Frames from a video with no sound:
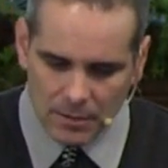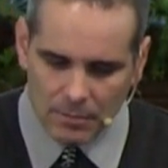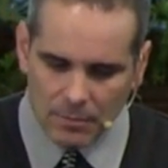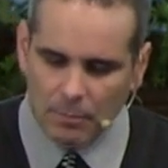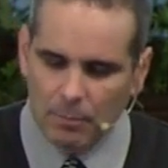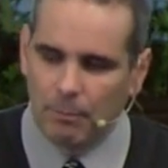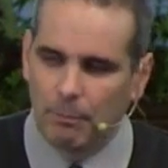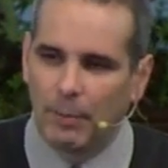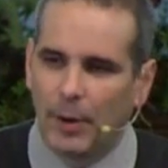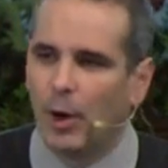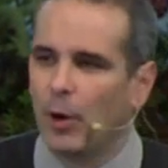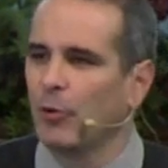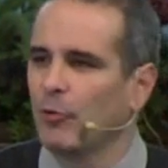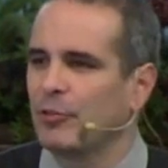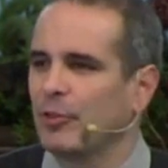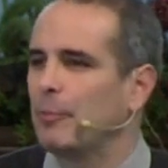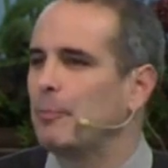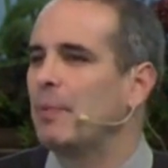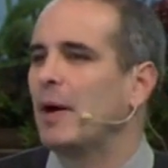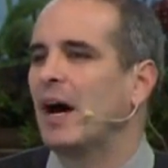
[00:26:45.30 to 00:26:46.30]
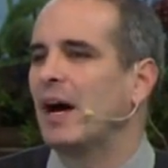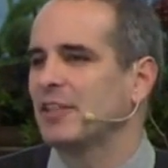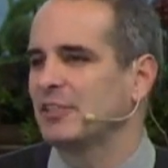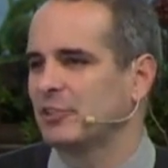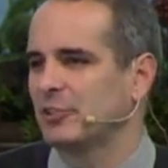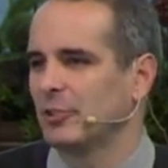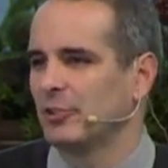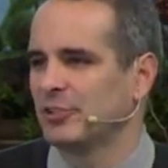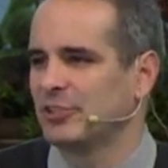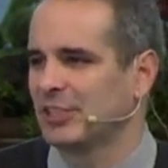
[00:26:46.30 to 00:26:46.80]
Both
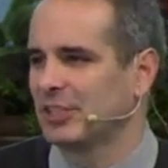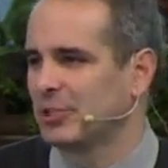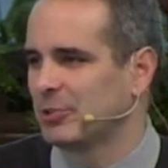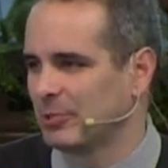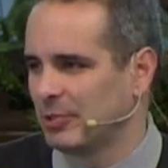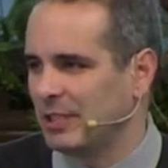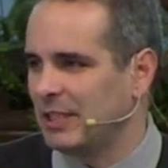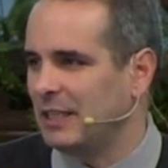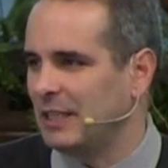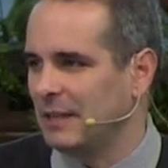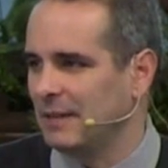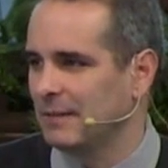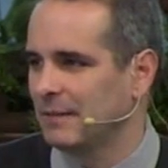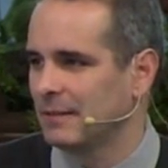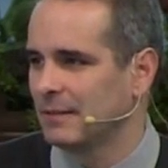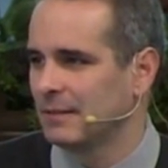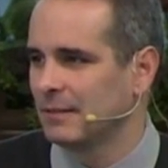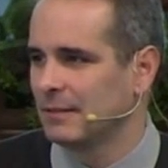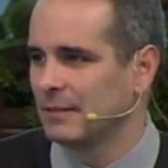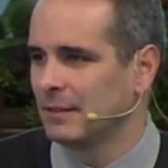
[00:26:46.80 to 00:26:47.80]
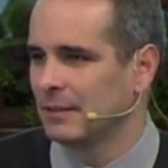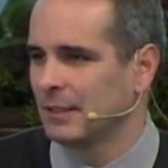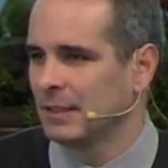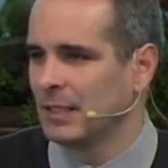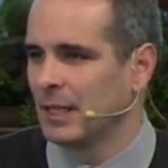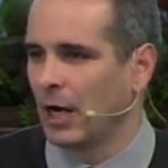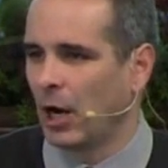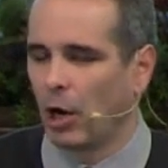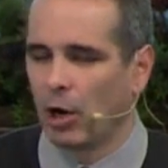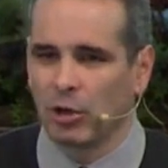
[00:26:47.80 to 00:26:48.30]
apostles agree.
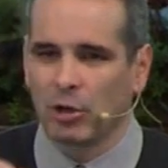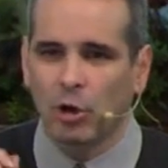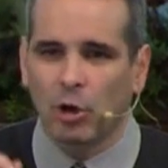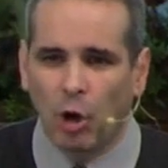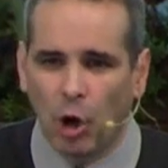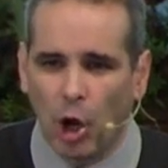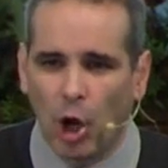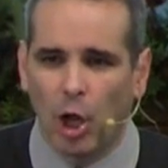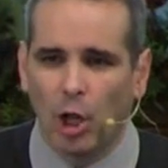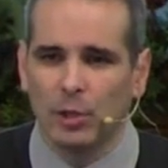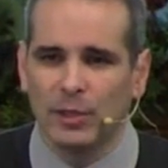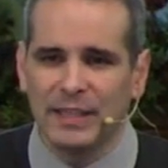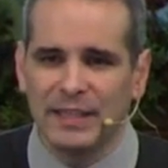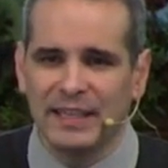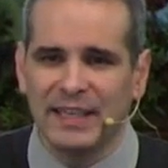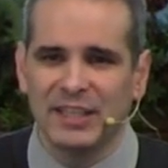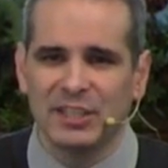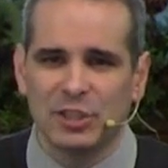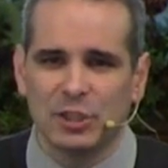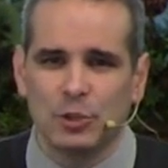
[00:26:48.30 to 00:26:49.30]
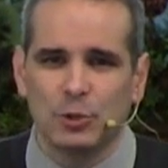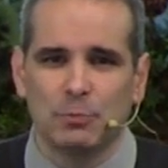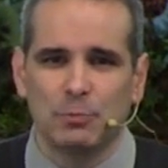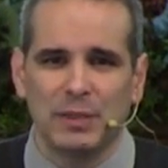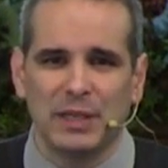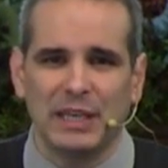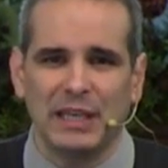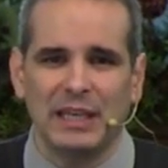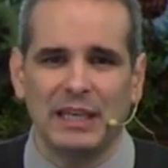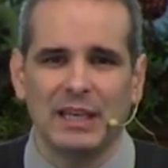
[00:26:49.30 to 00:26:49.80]
Our calling is to
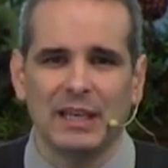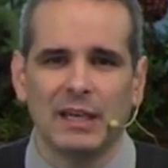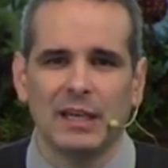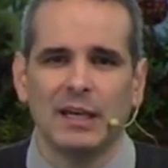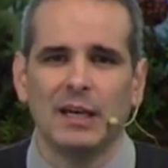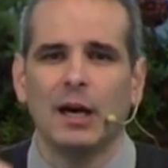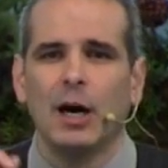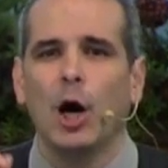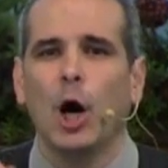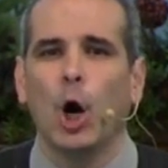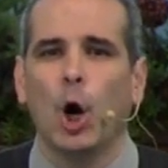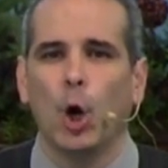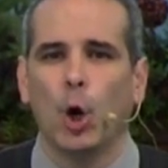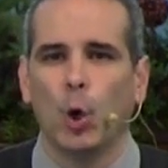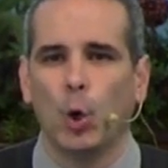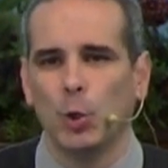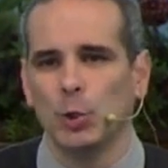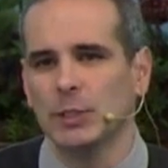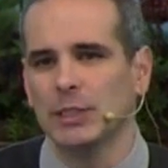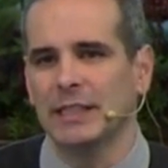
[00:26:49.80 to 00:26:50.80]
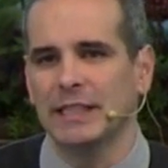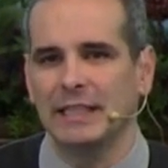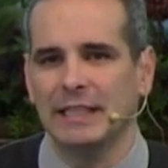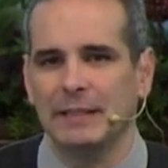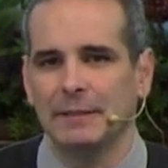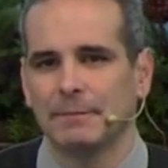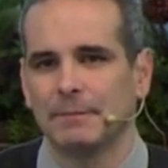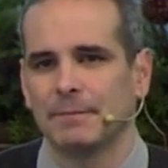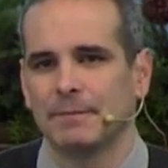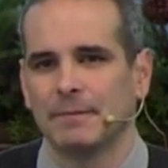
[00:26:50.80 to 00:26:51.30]
be holy.
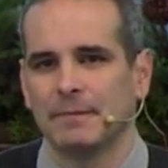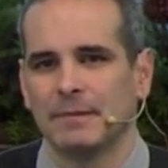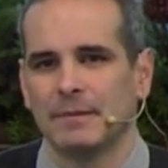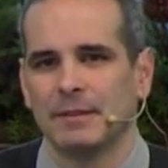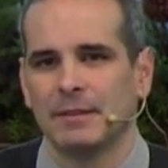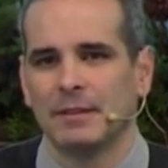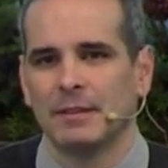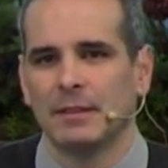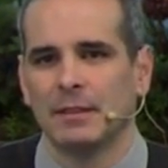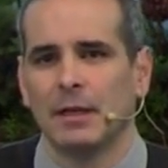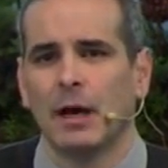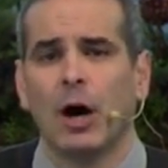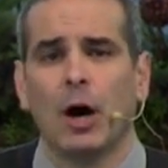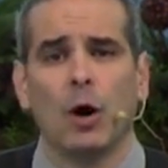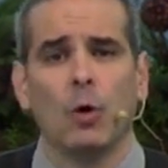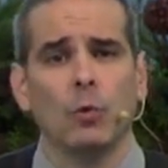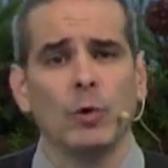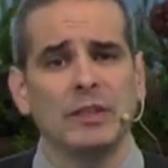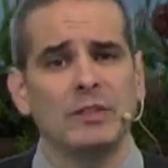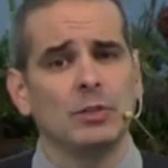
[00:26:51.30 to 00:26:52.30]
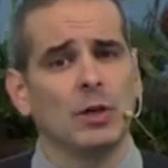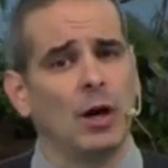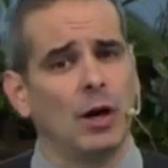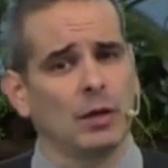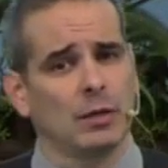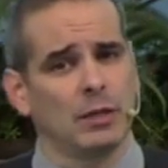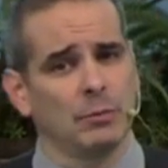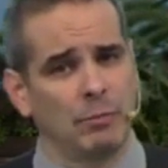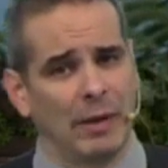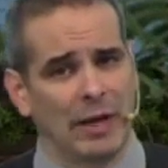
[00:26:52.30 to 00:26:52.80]
Oh, we
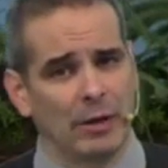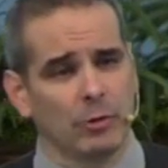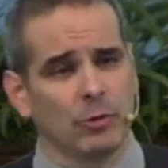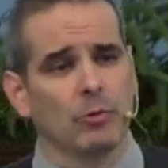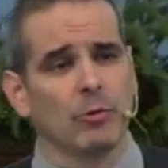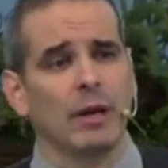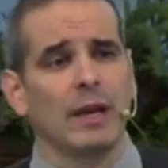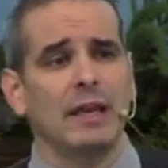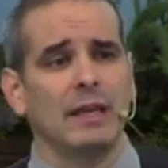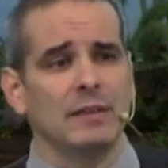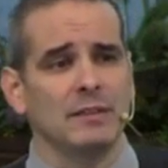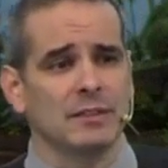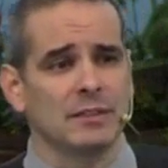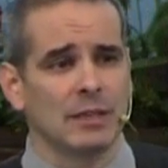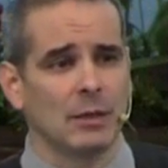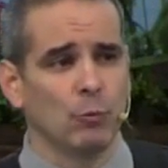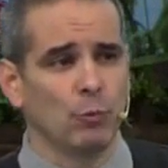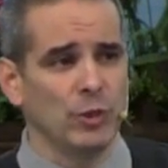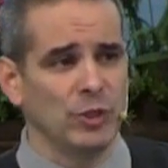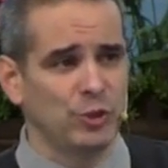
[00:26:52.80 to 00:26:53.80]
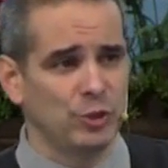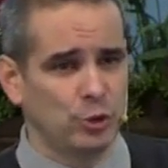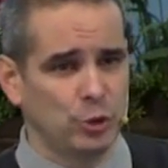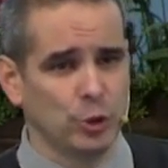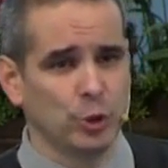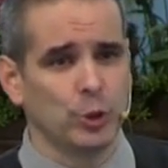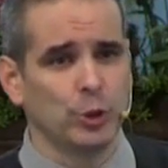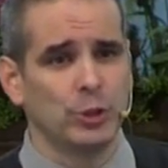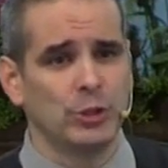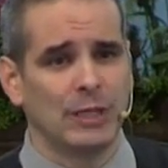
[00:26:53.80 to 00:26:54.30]
talk about grace, and we
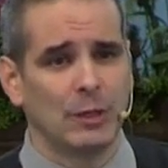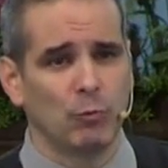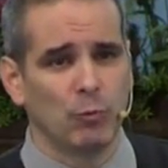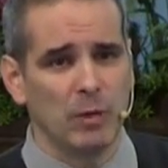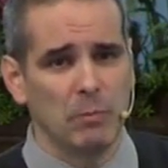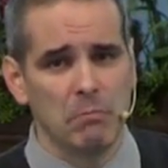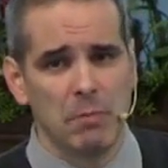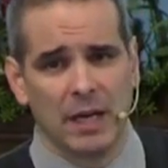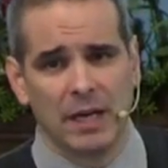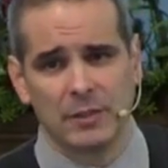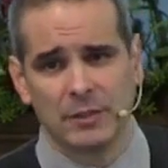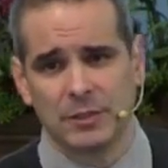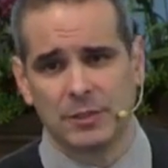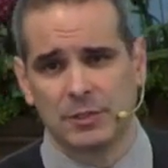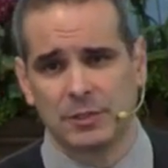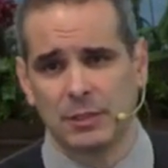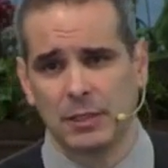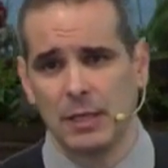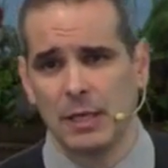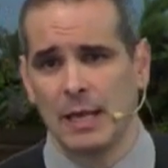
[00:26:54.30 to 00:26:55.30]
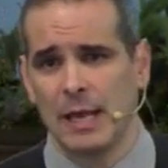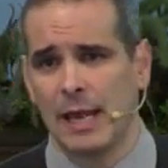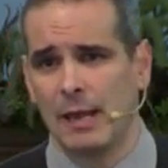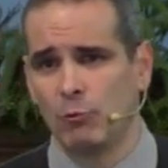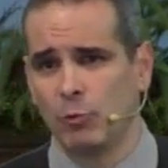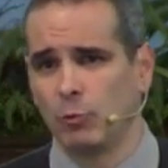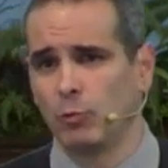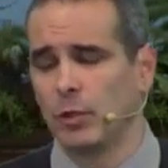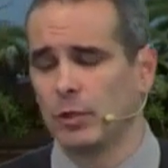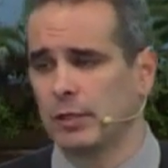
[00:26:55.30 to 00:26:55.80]
should, and we must, and
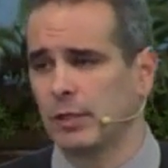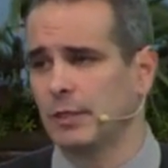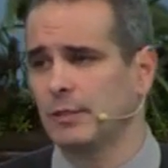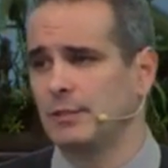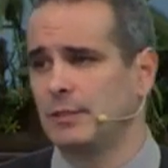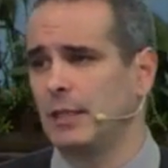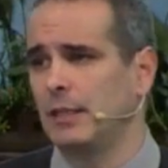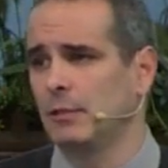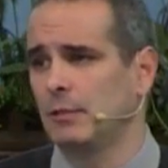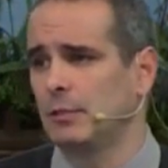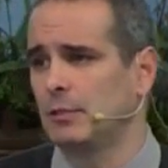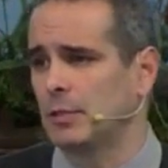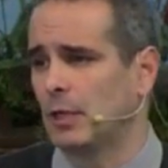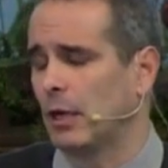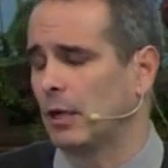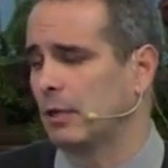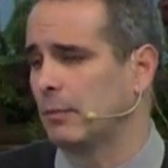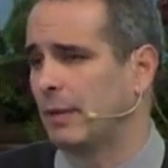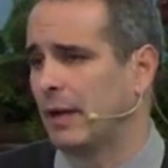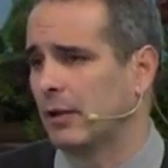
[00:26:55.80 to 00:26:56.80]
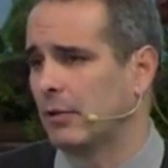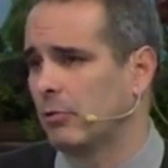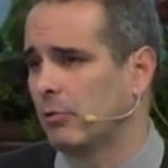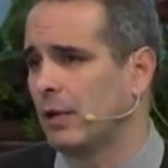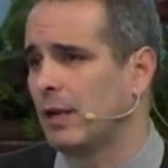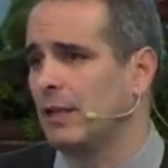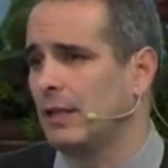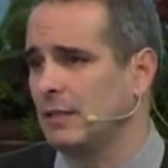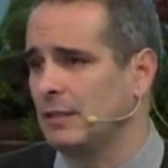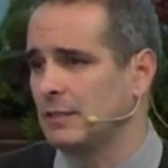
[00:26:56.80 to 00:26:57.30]
we will continue to talk about
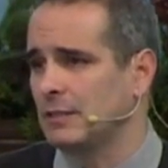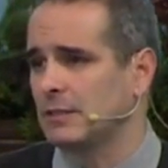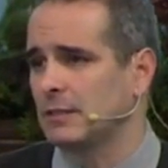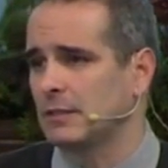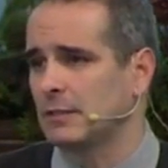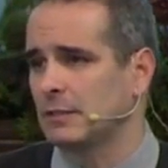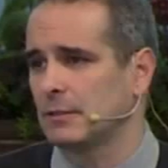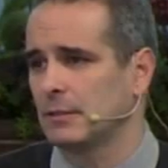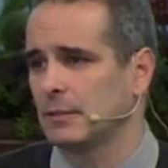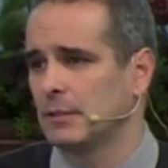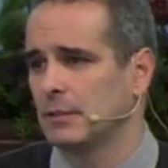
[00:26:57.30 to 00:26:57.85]
grace.